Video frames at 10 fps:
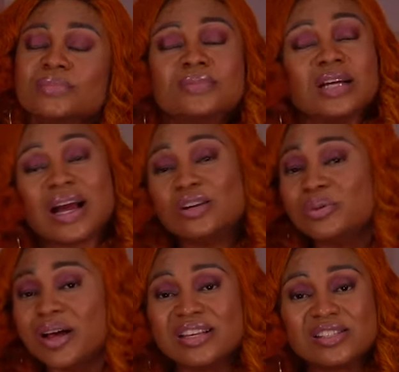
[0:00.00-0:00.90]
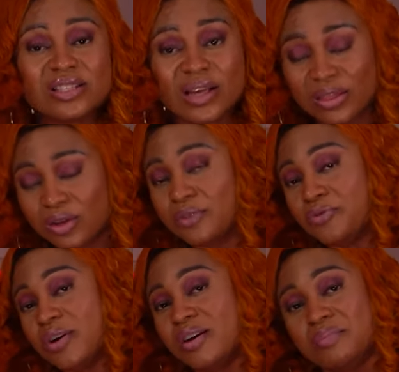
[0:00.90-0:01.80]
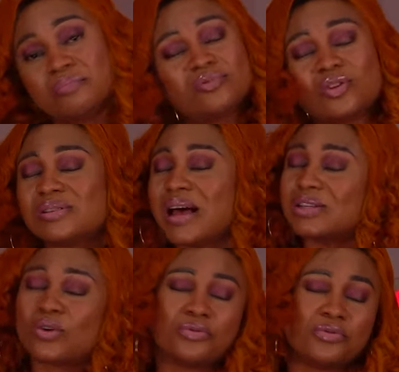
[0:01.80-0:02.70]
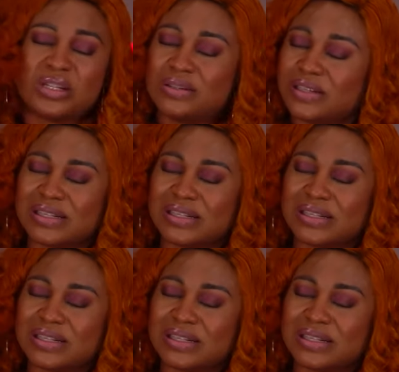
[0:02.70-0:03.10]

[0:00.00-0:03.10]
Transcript: they can't do without inserting at 3, 4 a.m., just ask for forgiveness.